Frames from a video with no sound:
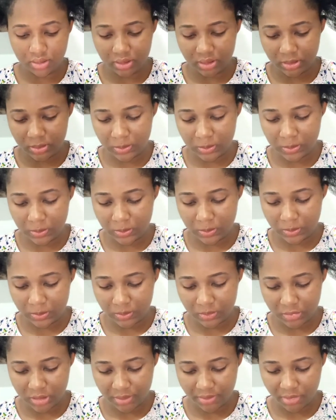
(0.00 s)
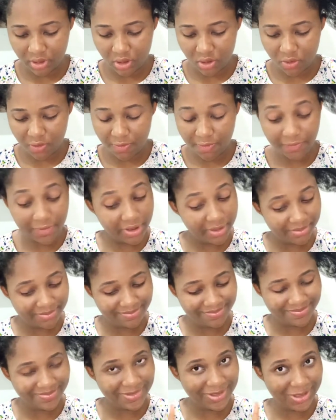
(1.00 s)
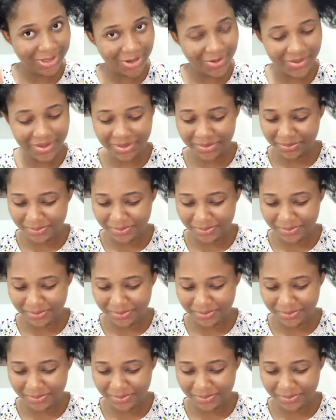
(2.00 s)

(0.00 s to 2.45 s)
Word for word: Um, let me confirm. Sorry.